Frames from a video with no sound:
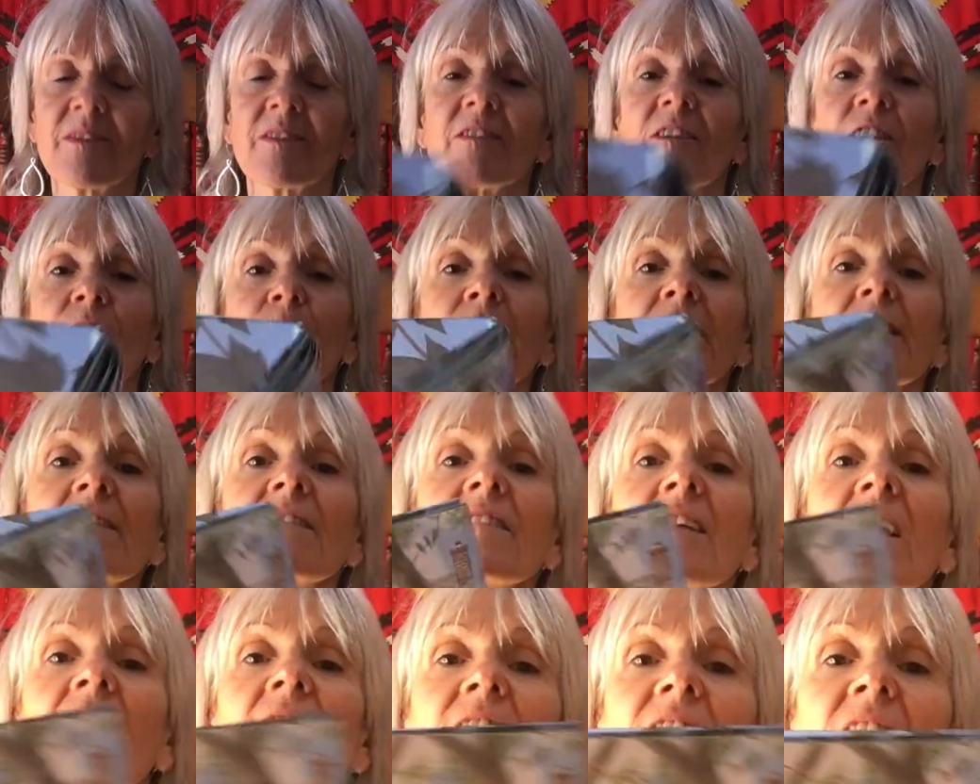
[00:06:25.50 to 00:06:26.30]
So
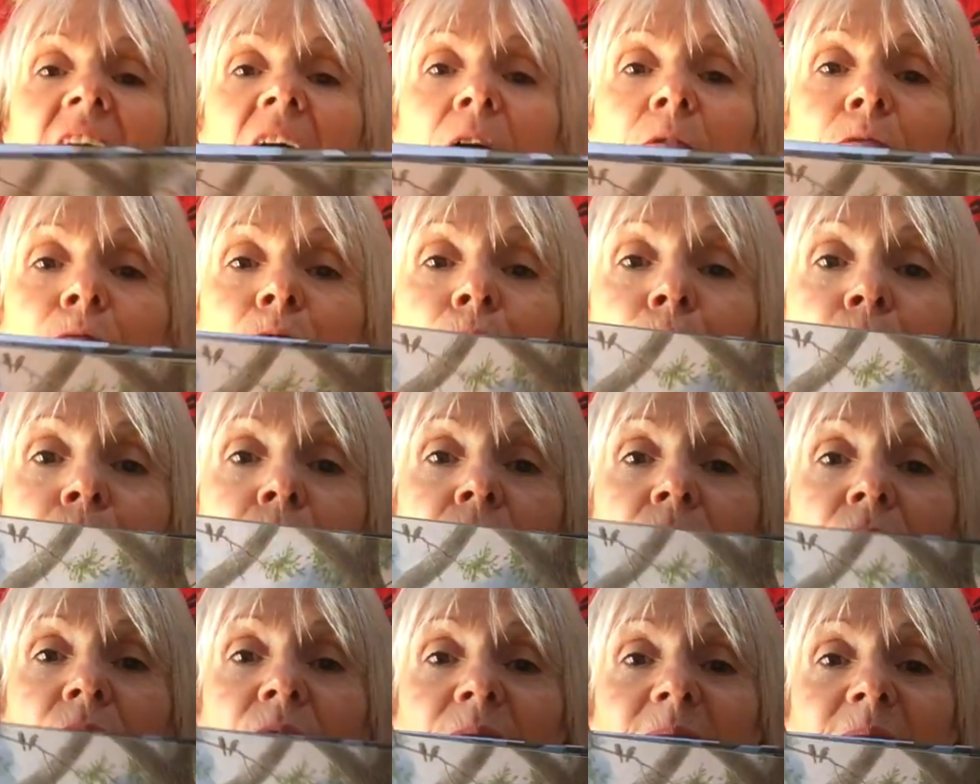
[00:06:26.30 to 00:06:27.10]
inside that
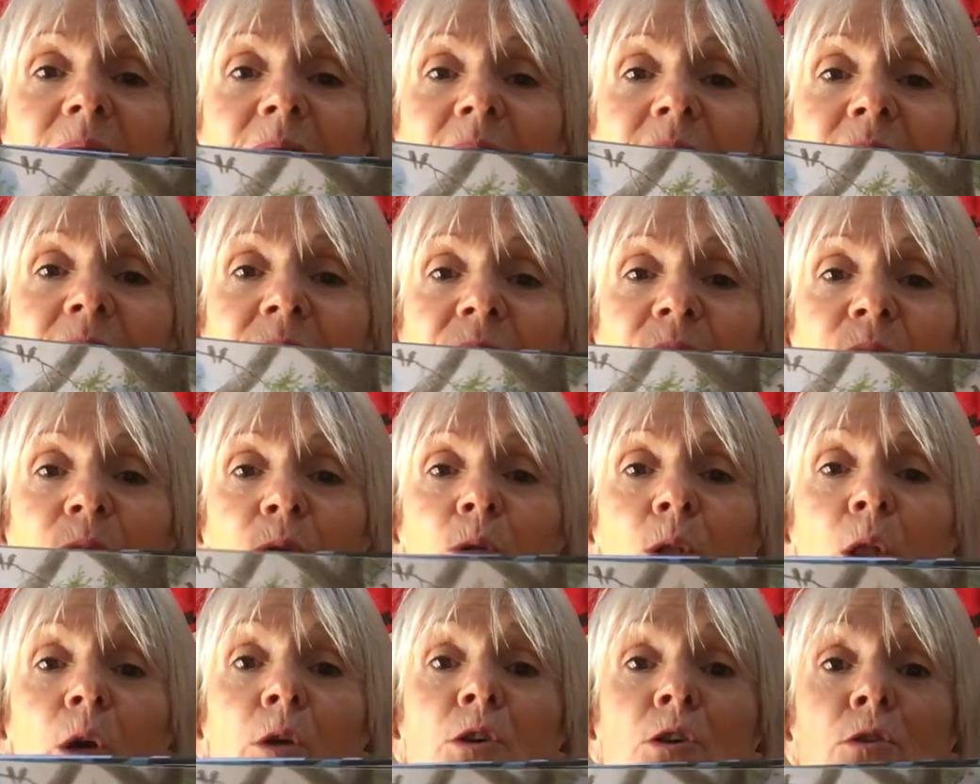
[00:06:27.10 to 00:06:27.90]
roof,
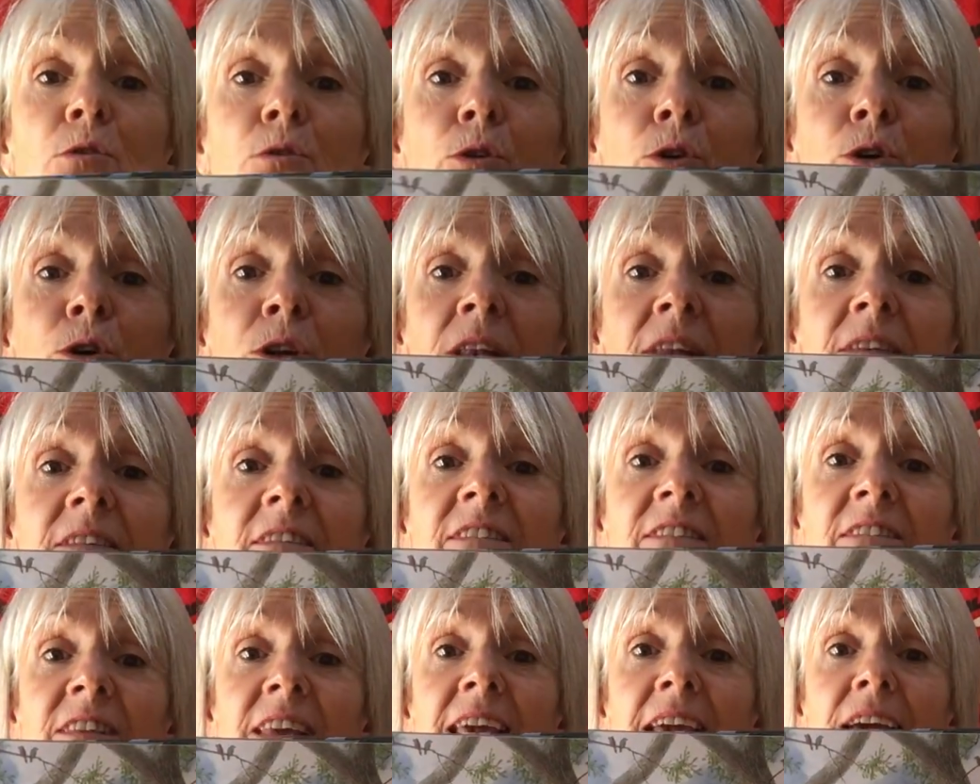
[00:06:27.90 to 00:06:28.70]
although you couldn't
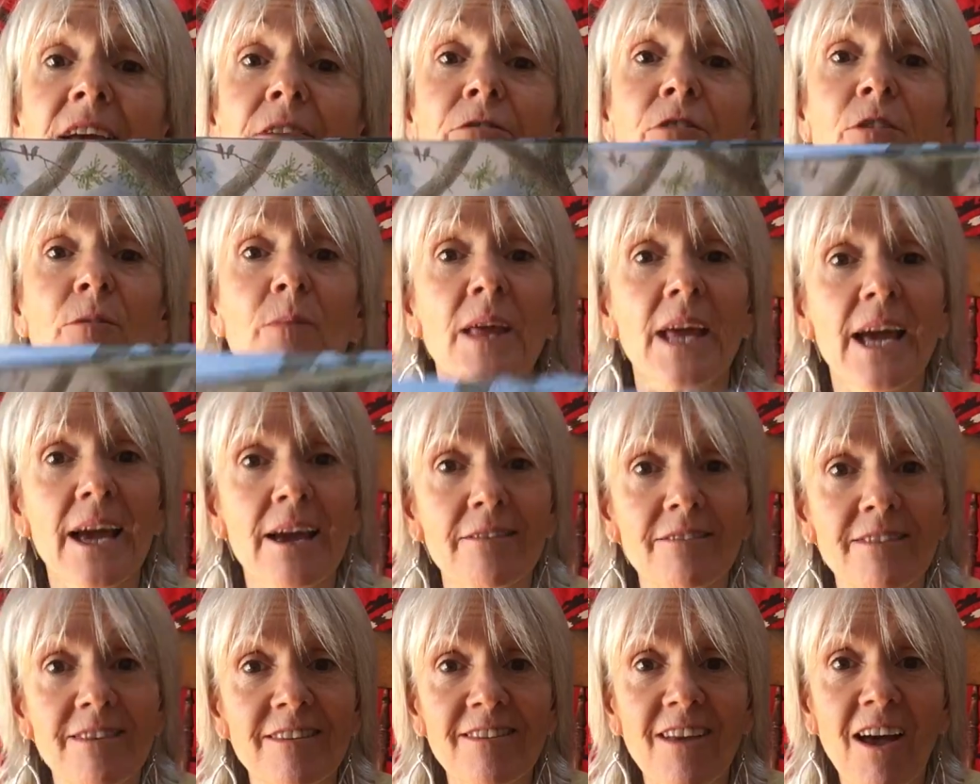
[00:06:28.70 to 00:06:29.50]
see it from the
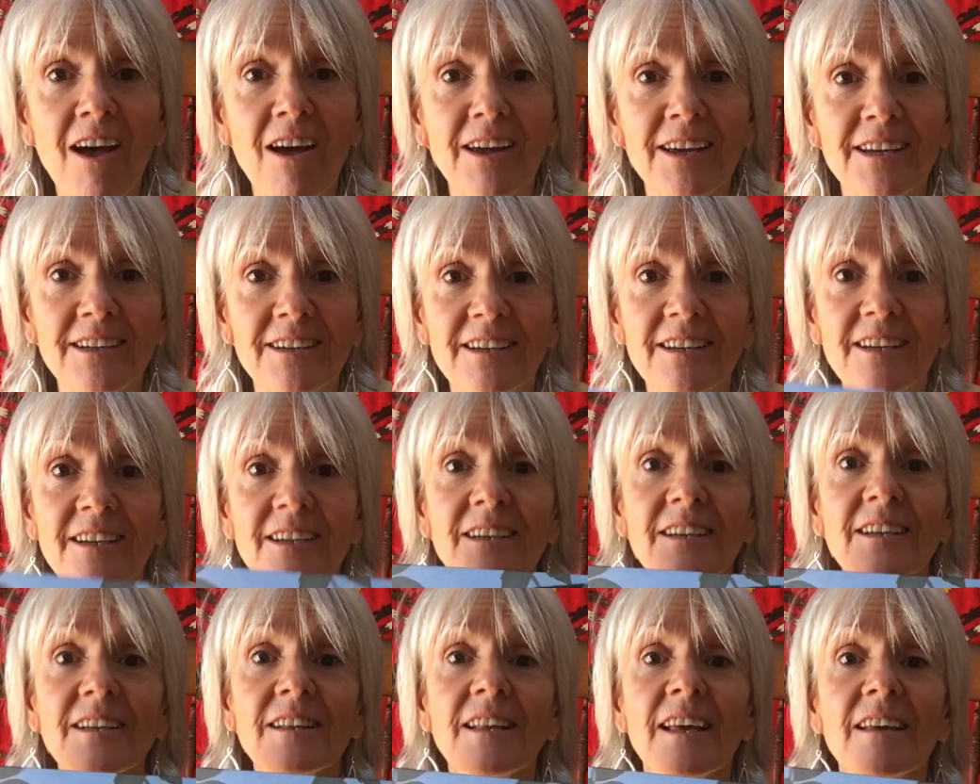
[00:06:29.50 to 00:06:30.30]
outside,
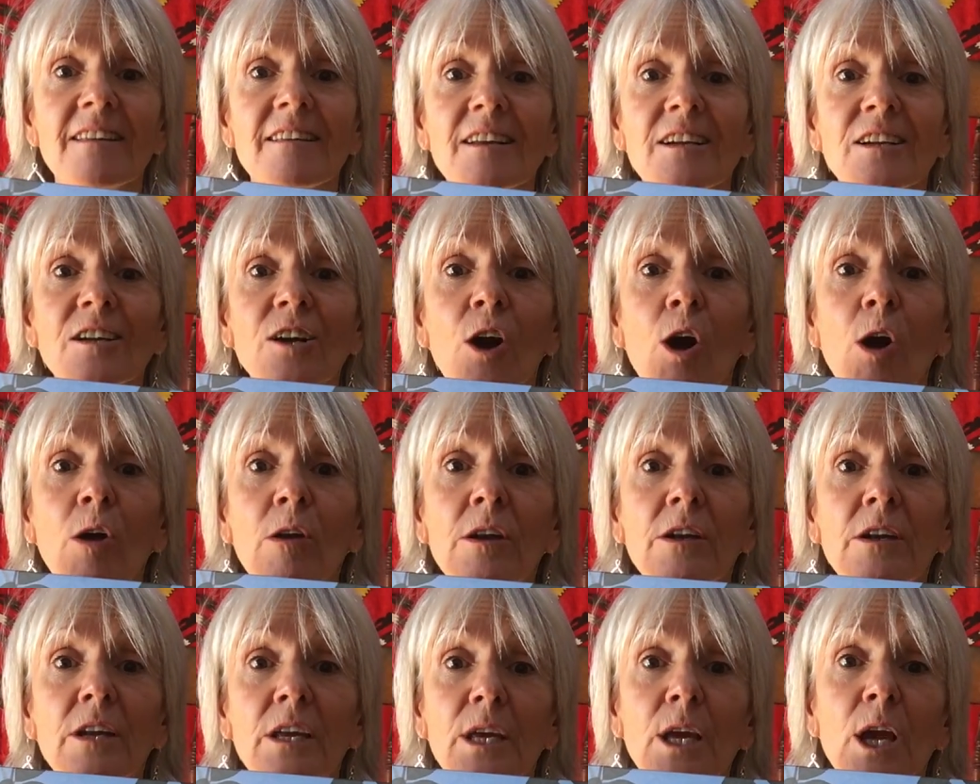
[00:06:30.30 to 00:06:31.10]
there's a
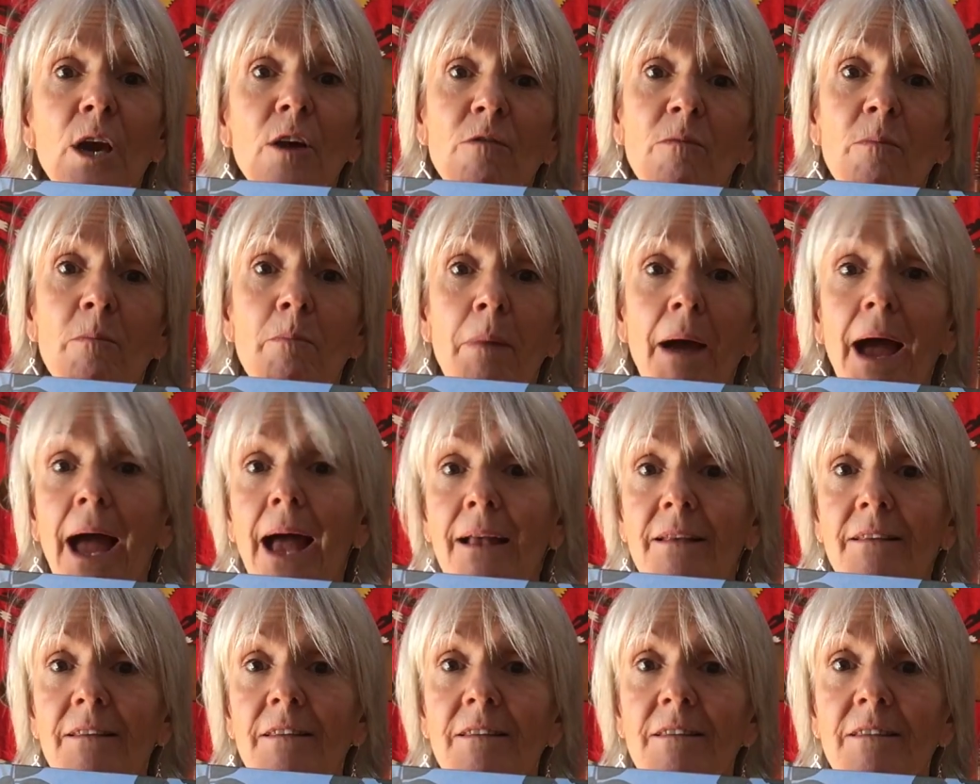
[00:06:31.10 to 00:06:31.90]
colony of
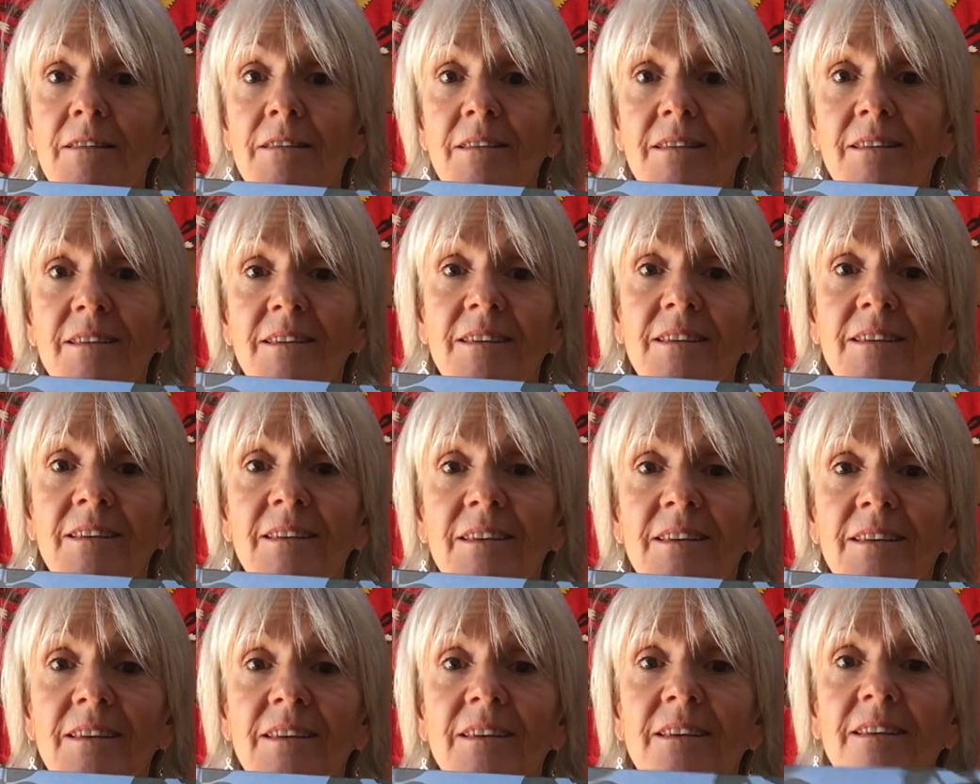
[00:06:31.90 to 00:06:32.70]
bats
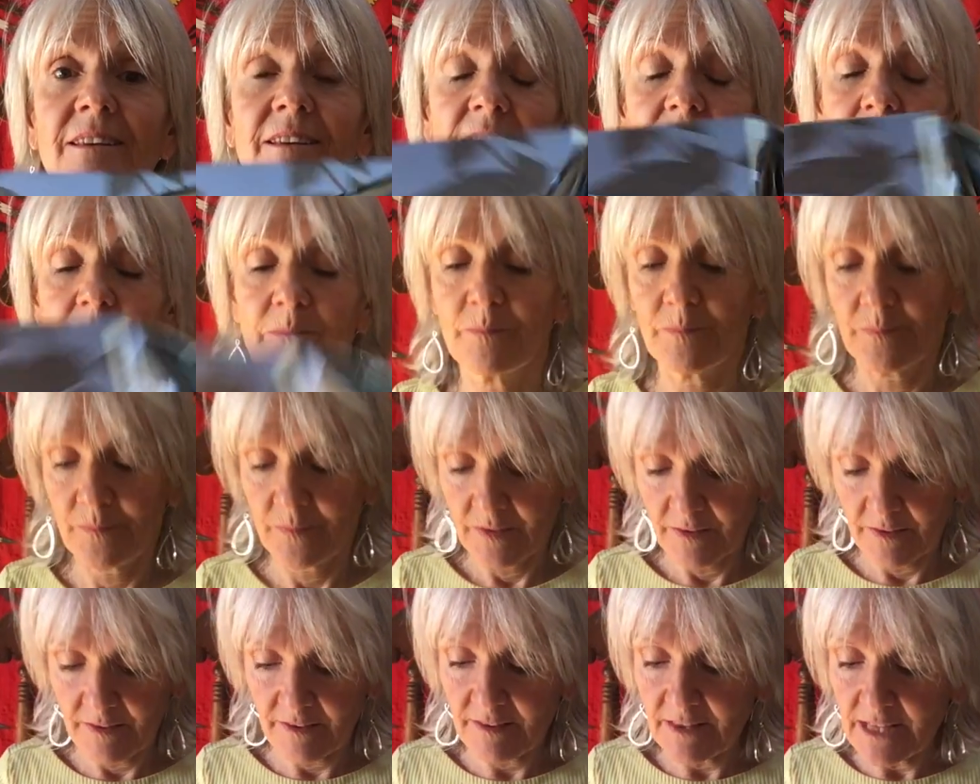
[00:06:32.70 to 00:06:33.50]

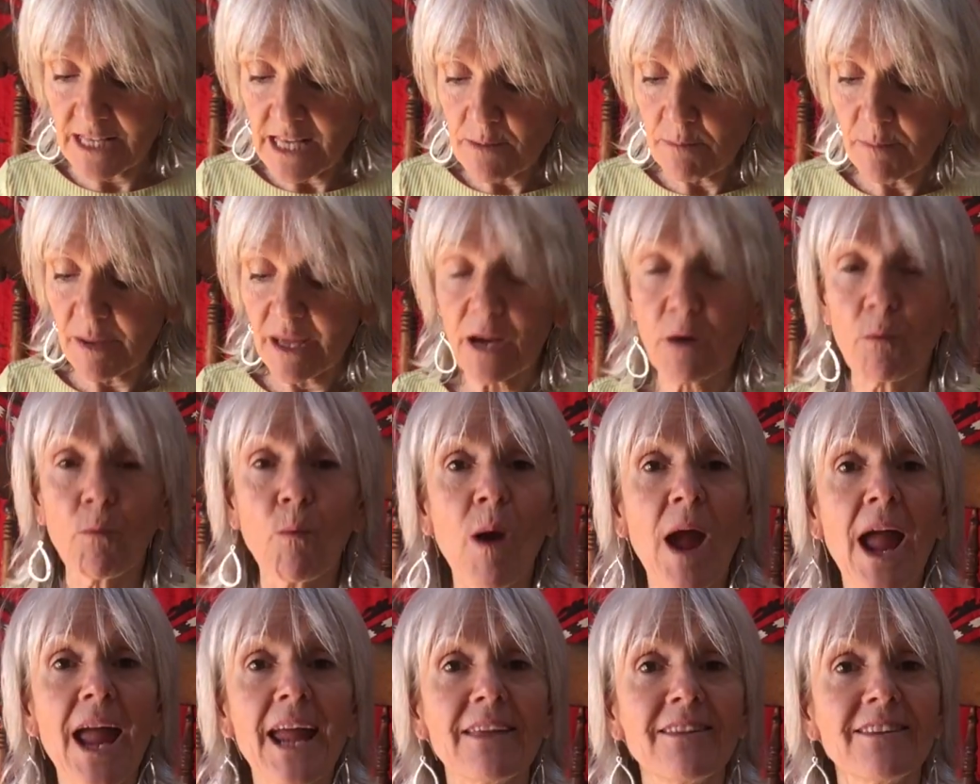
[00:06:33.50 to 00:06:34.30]
sleeping
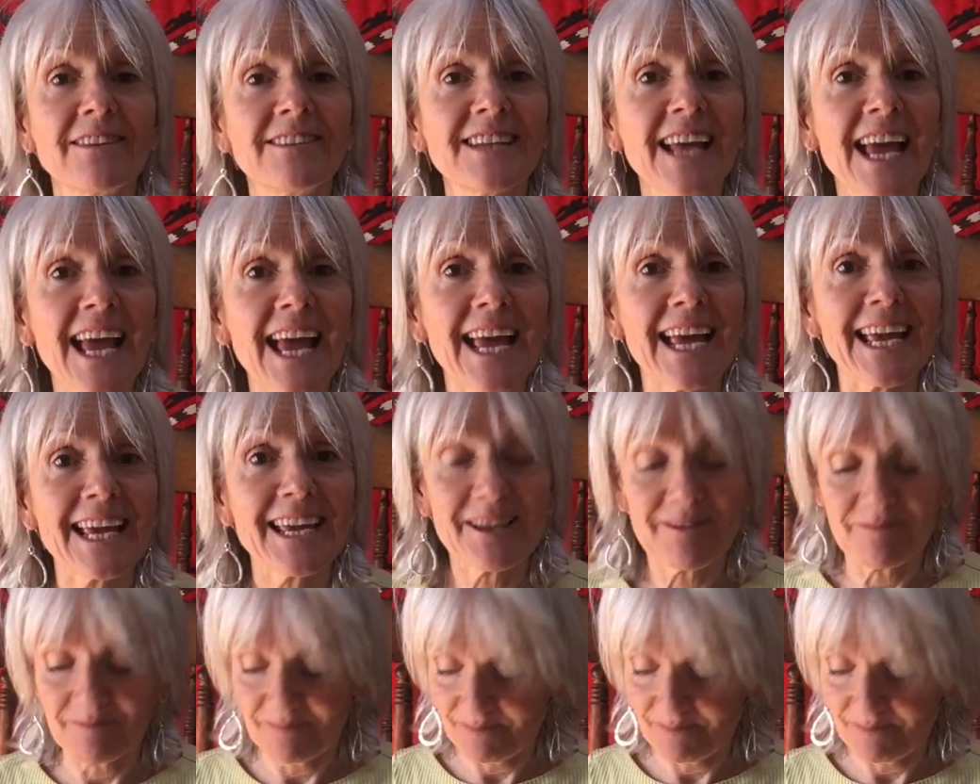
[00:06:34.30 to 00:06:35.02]
away the day.